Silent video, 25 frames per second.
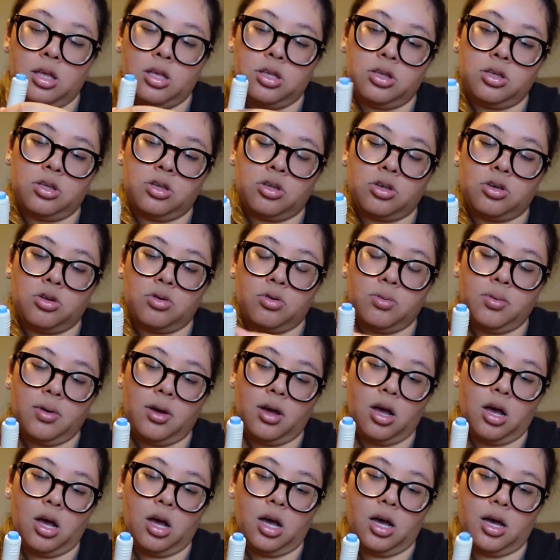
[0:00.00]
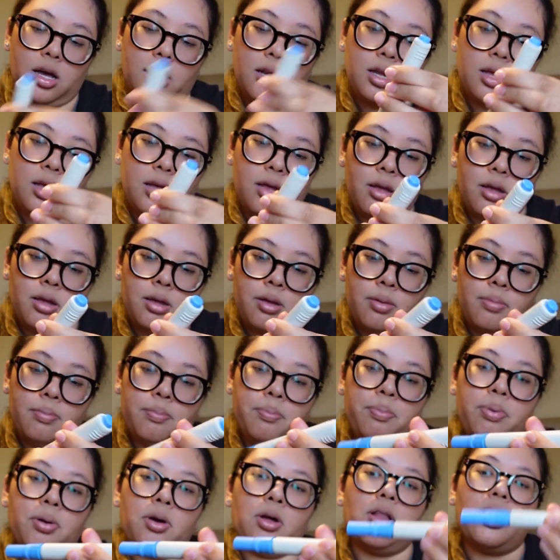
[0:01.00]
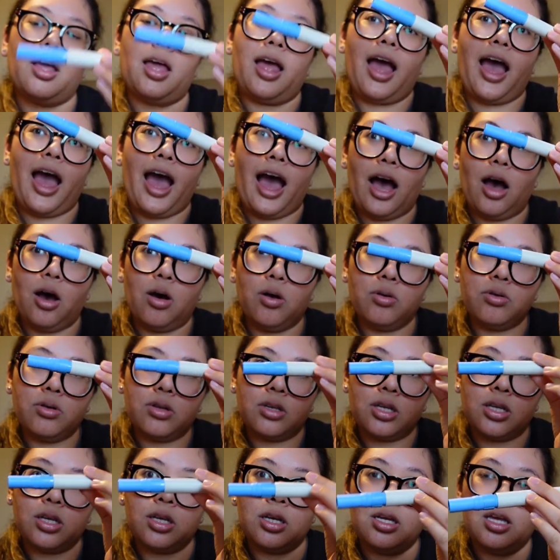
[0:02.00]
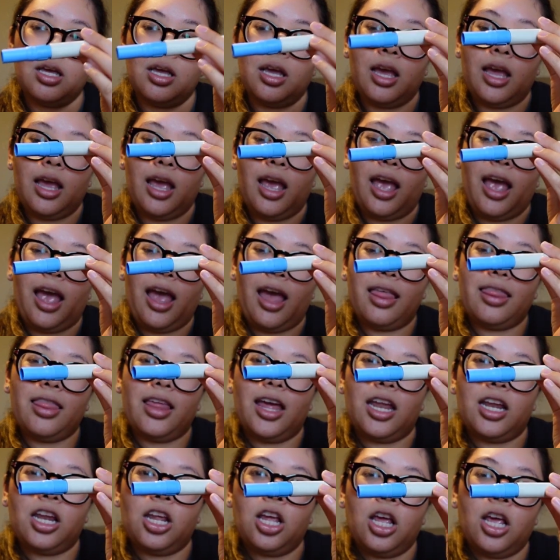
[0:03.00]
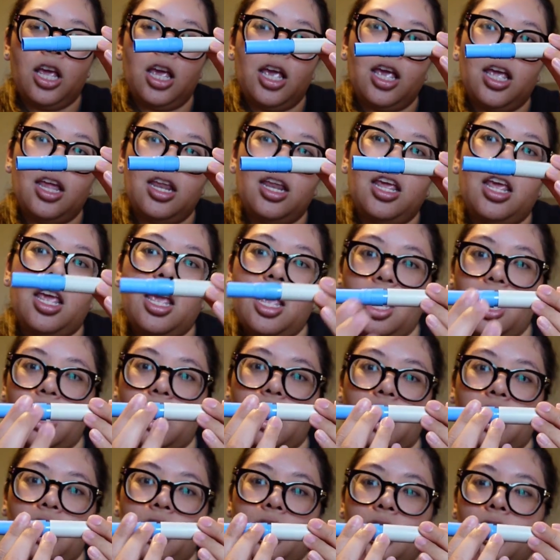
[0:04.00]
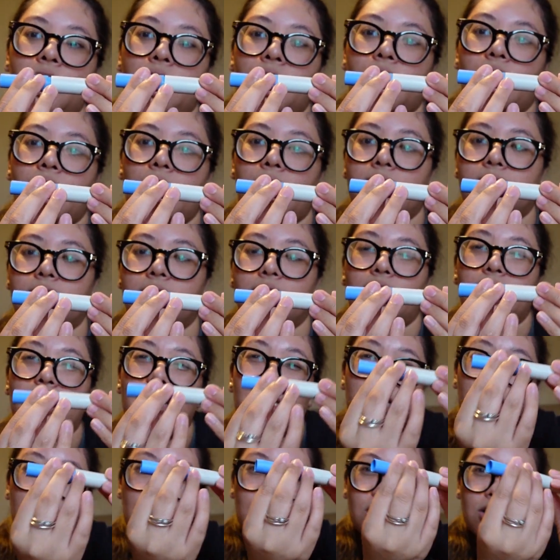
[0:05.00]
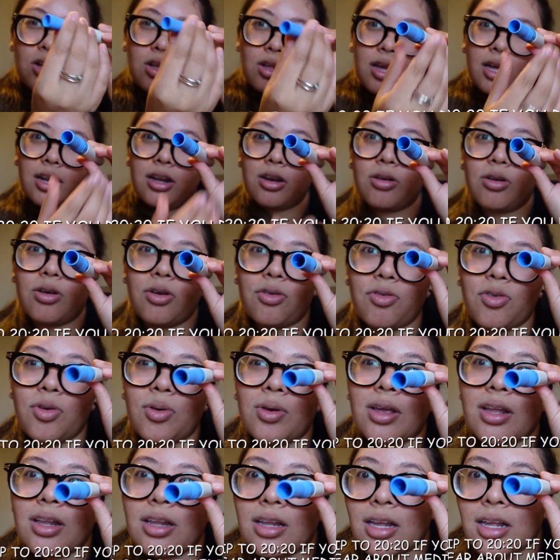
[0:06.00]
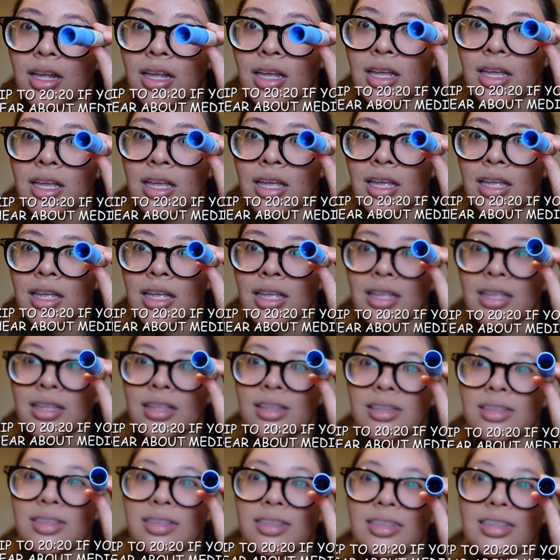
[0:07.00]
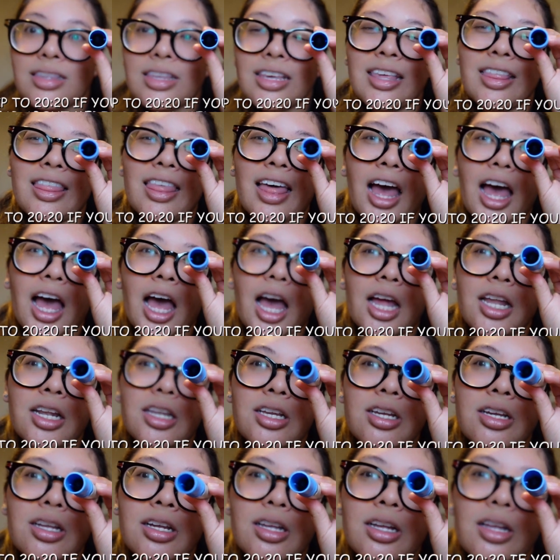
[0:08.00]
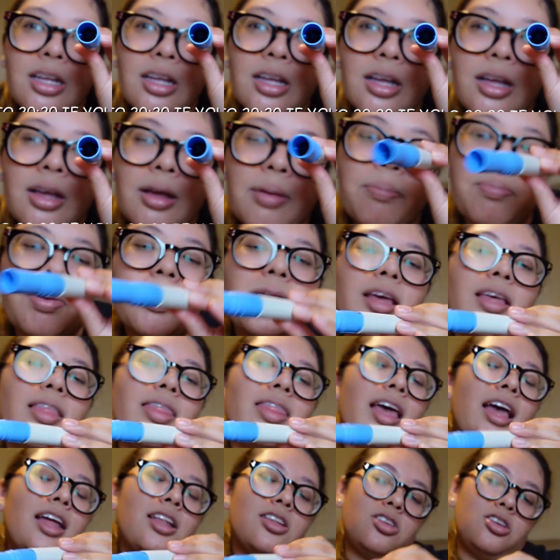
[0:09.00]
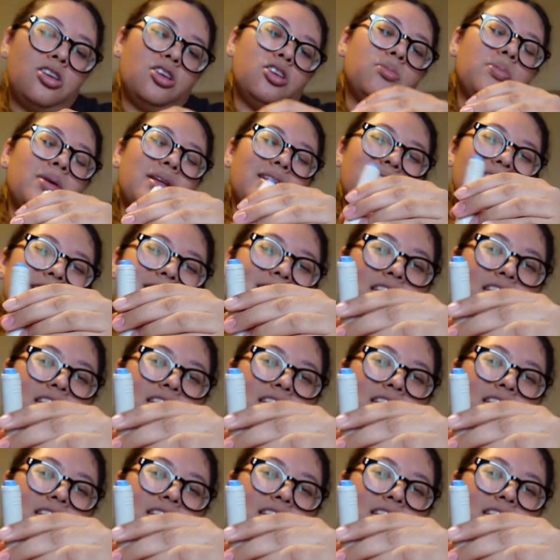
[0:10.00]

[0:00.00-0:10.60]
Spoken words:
screw it on, pull it out, and then in here is a needle. I don't know if you can see that, but in that tube is a